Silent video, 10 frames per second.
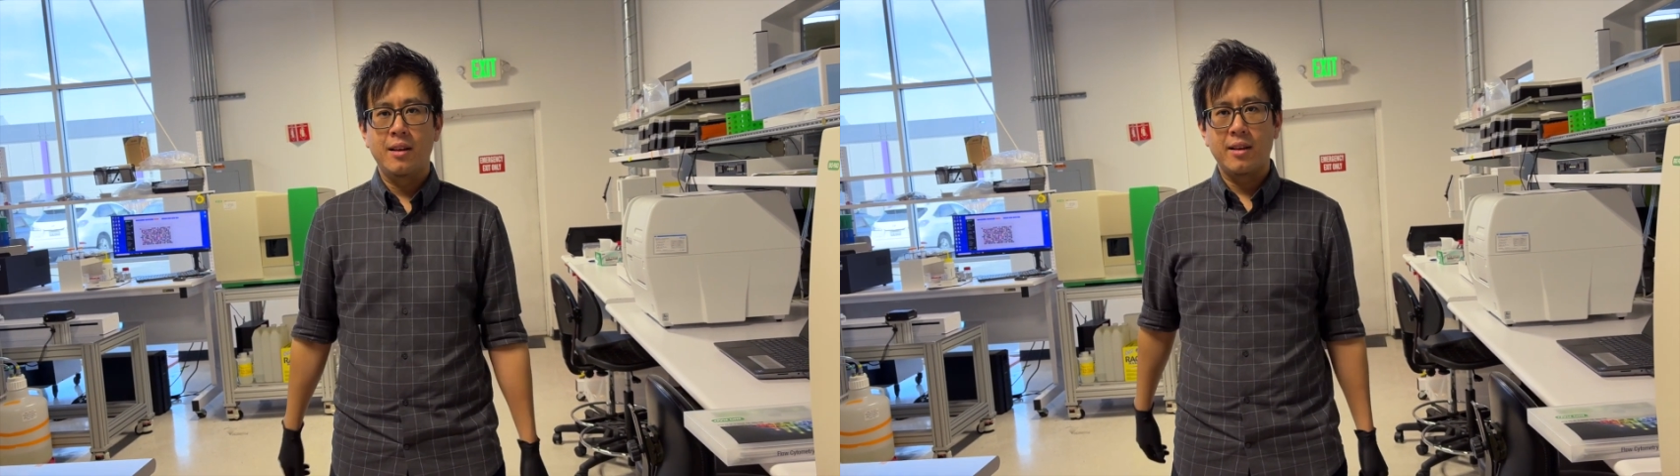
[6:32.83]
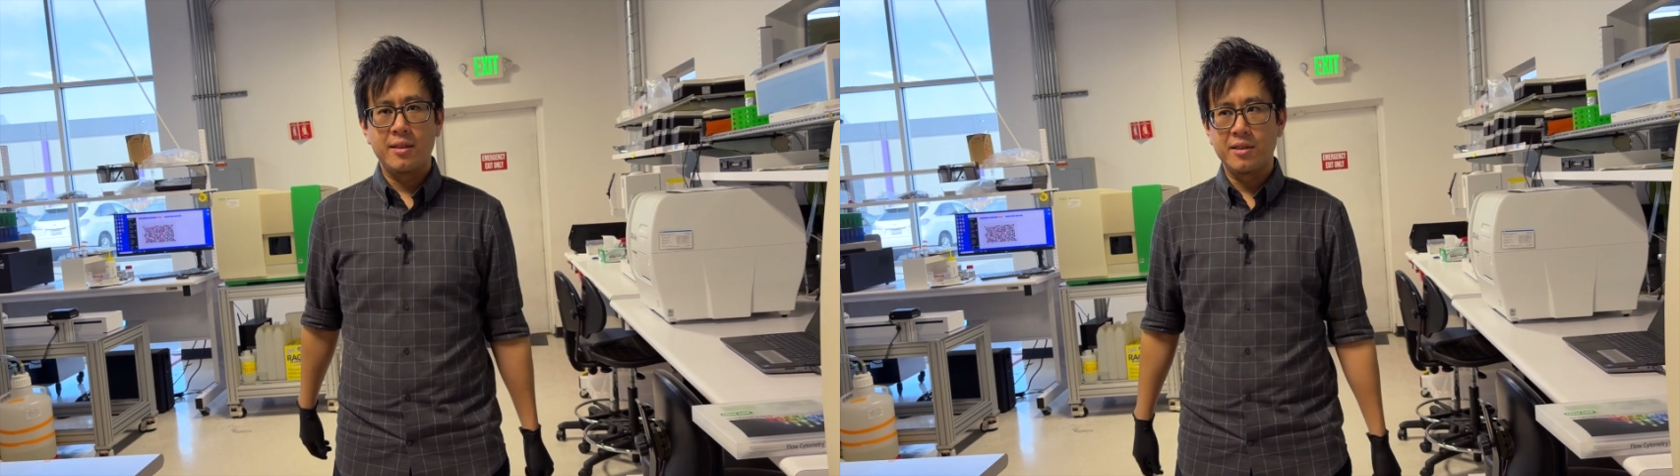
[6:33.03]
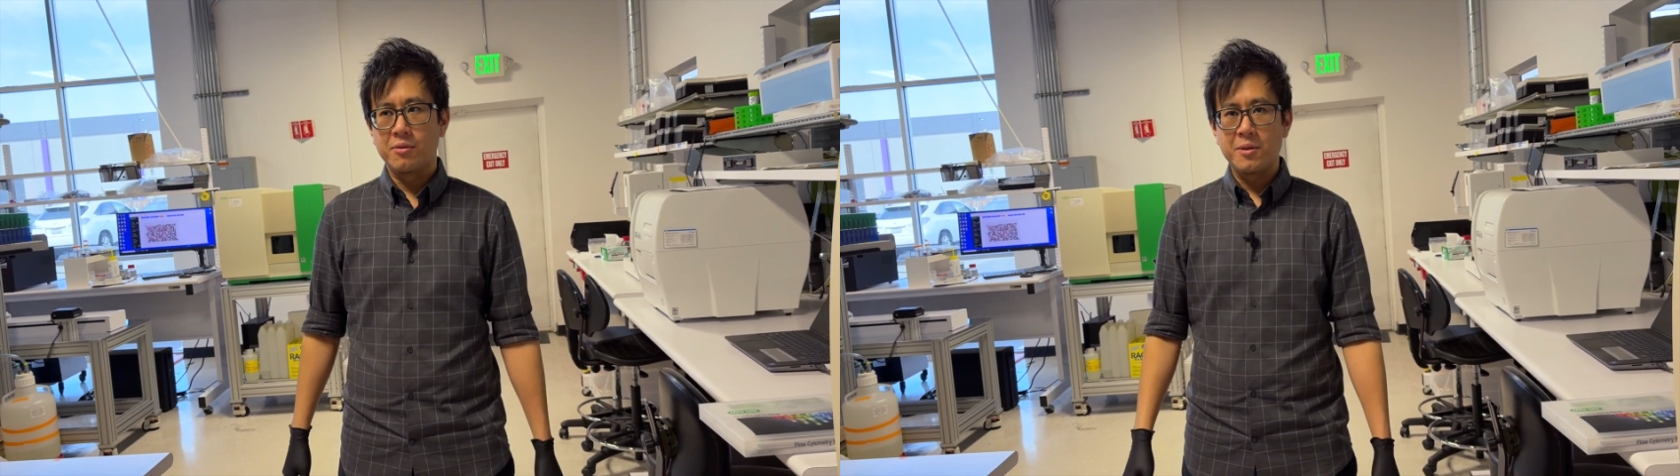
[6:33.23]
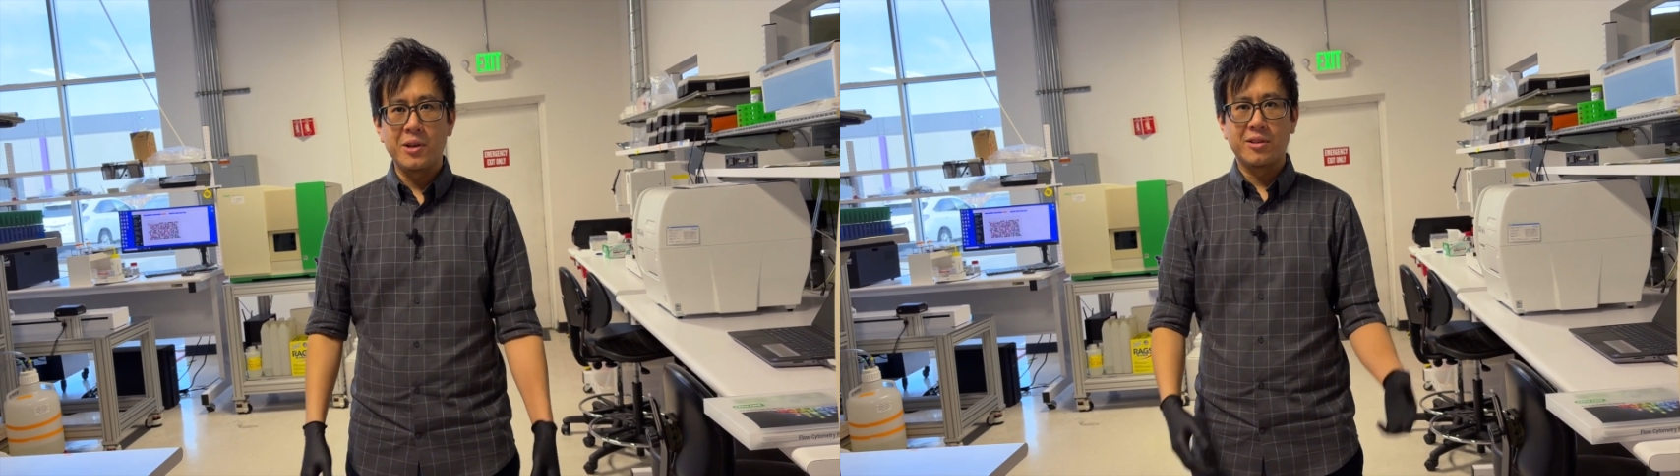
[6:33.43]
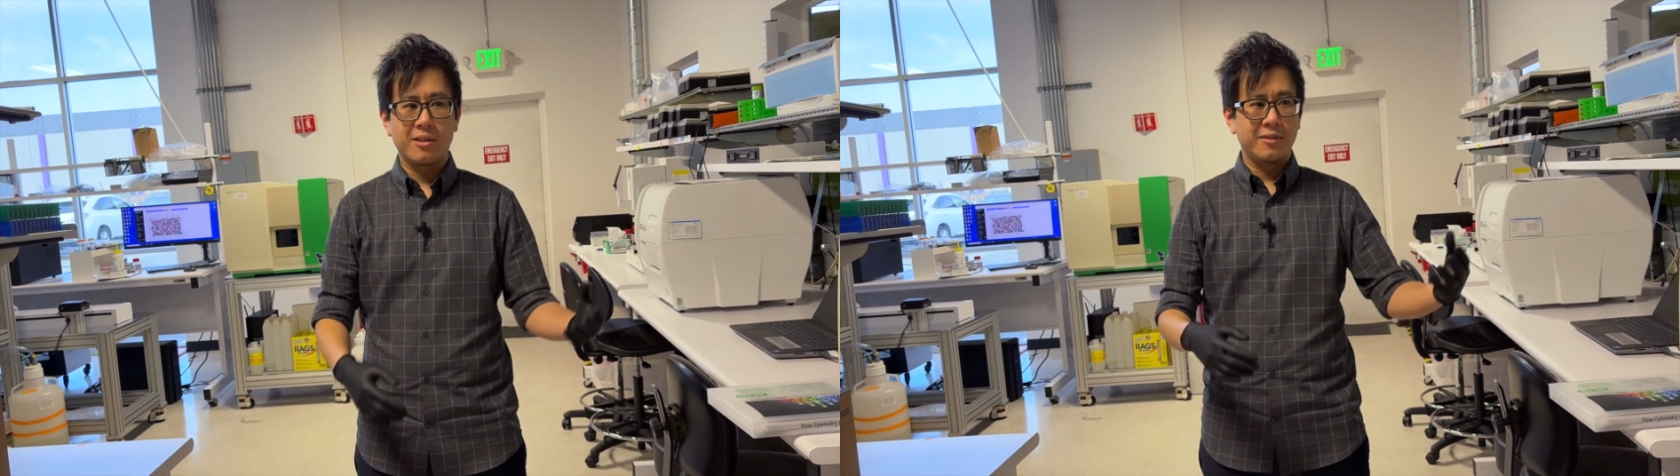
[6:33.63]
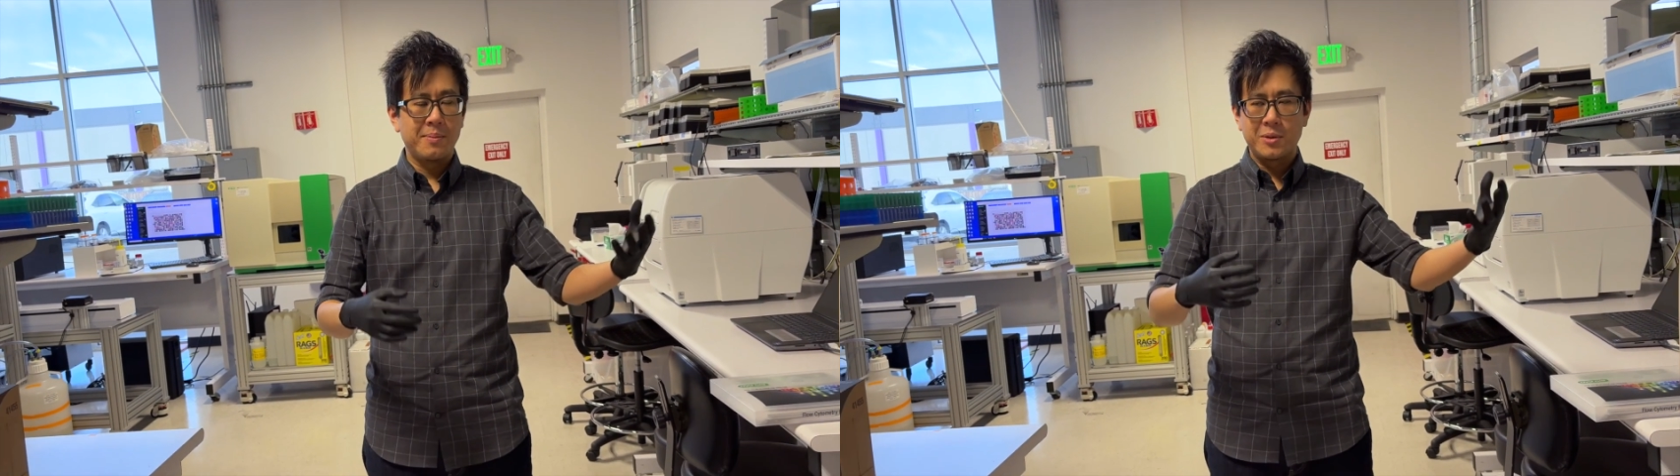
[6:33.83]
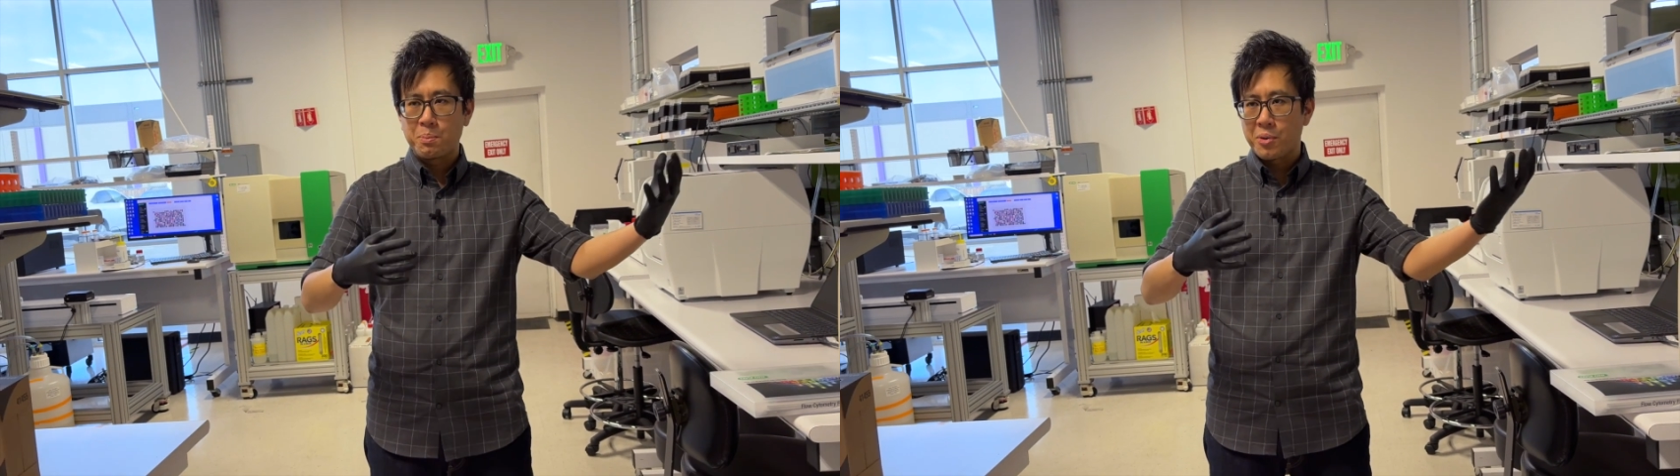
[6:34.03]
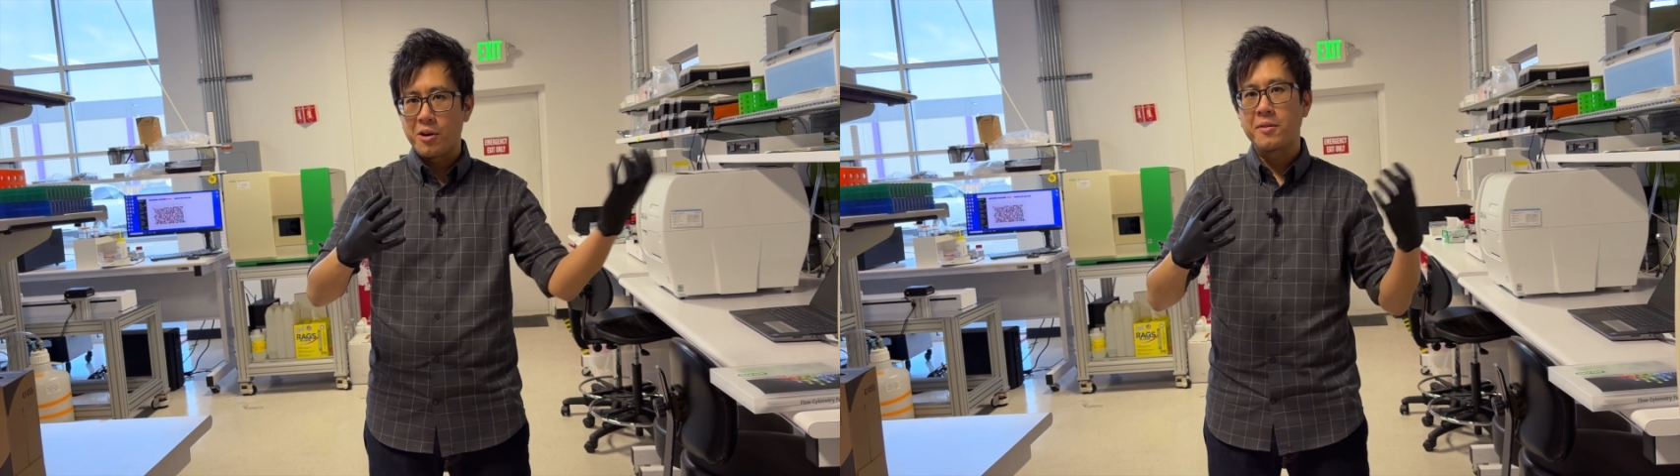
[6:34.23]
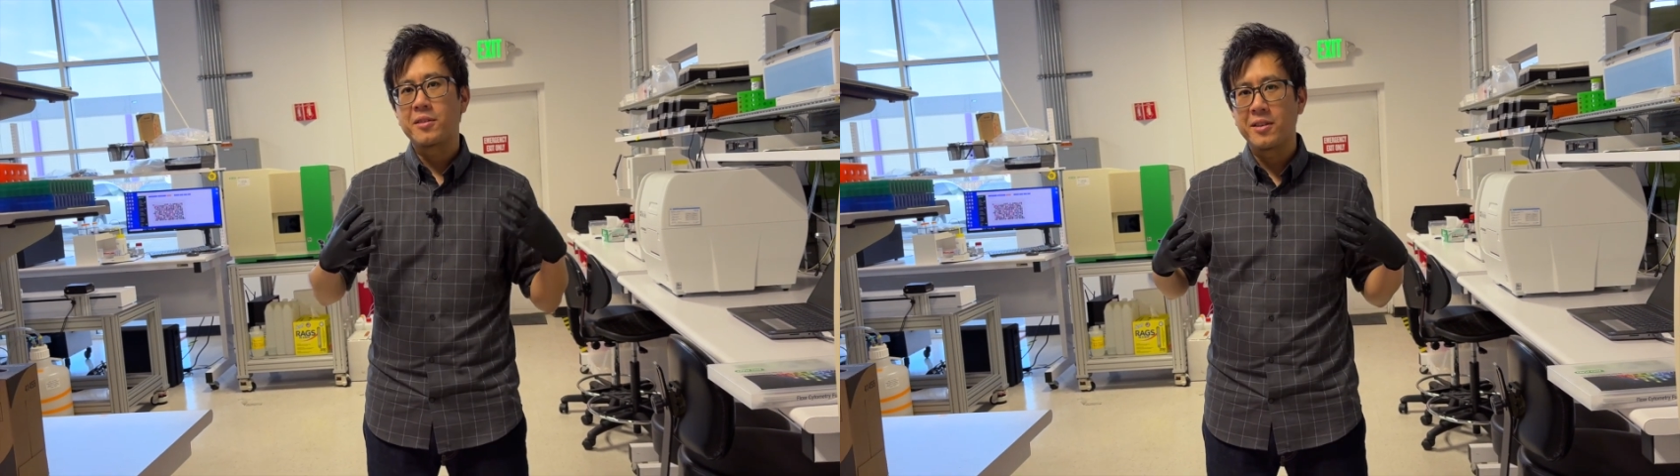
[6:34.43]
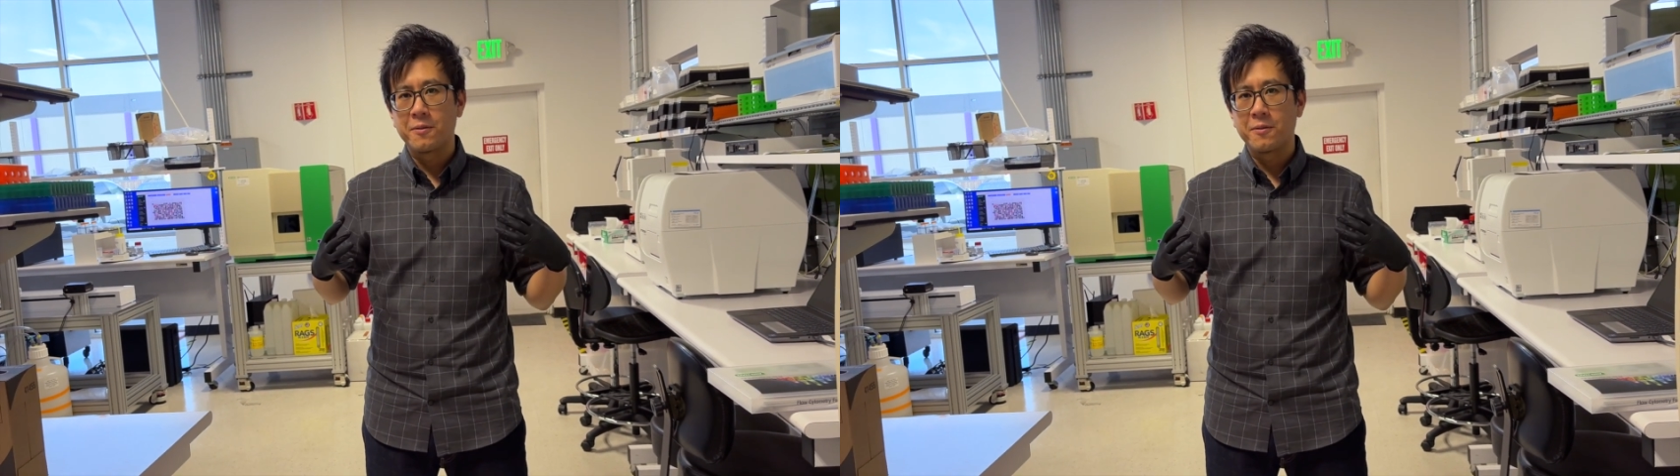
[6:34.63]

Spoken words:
And so we built our LIMS perfectly